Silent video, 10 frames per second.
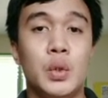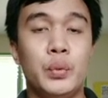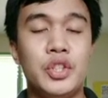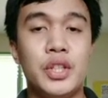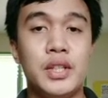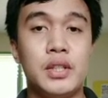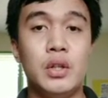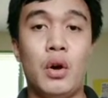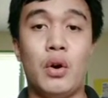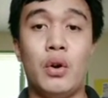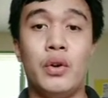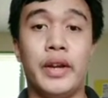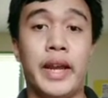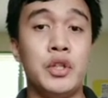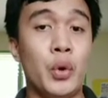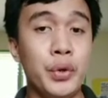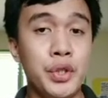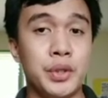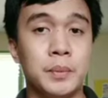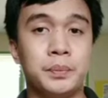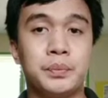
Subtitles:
which is law and order.